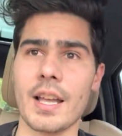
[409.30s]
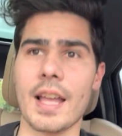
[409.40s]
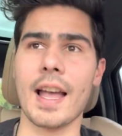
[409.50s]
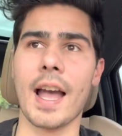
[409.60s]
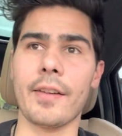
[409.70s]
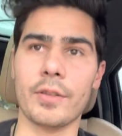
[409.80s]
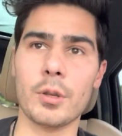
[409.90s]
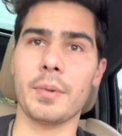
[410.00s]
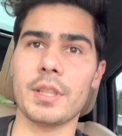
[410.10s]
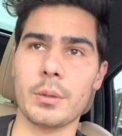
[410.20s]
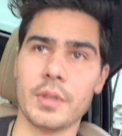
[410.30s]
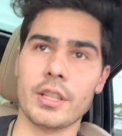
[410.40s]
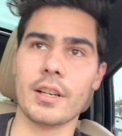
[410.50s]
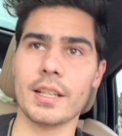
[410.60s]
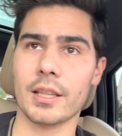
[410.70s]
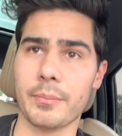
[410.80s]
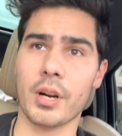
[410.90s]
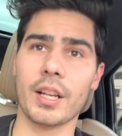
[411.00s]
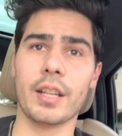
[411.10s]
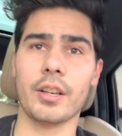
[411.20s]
have you been doing your end of the bargain?